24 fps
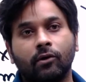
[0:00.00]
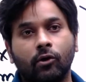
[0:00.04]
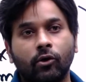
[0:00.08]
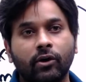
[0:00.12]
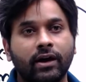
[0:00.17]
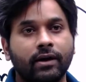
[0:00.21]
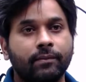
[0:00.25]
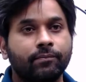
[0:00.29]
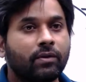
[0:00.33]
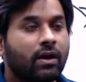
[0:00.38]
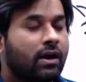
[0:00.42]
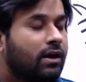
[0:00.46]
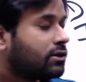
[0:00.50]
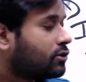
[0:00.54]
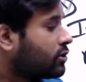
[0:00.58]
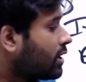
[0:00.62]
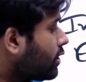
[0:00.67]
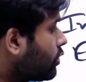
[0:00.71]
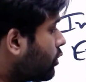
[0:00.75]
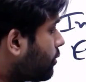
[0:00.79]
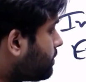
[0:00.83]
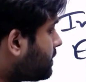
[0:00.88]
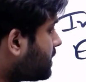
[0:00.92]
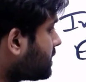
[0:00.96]
Okay, so I
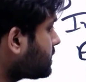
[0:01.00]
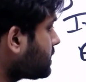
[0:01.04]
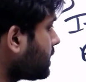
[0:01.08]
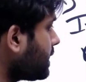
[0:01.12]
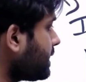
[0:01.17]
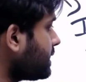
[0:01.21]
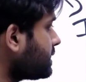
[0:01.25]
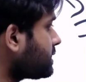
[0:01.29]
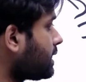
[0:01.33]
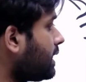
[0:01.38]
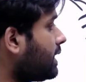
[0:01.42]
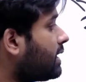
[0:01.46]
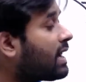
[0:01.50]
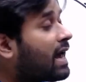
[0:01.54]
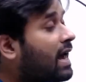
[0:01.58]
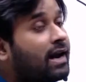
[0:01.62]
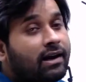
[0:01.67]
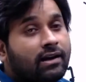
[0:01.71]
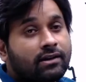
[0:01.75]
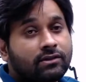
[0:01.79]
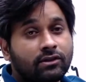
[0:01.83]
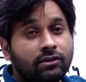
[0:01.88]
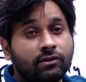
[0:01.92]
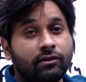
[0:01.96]
hope this thing is clear, and
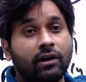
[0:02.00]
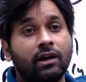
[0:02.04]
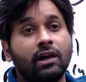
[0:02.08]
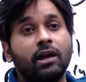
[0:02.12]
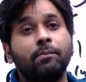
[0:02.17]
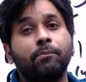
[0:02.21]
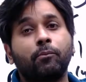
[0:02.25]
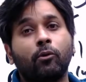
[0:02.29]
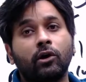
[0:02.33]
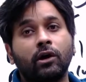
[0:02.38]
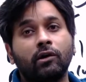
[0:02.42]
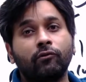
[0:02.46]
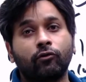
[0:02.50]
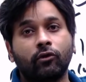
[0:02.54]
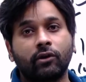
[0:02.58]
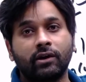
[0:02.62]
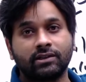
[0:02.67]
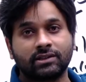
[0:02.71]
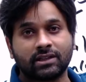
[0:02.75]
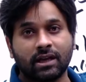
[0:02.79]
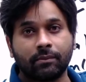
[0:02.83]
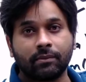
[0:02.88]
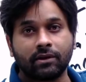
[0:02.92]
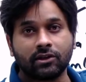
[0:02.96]
it is really important for
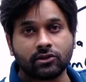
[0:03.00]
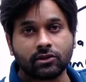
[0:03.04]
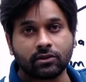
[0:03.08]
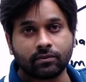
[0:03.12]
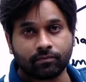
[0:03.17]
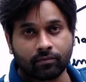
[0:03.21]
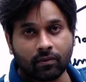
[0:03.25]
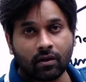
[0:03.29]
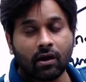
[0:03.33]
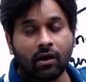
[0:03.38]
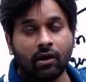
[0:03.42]
examination.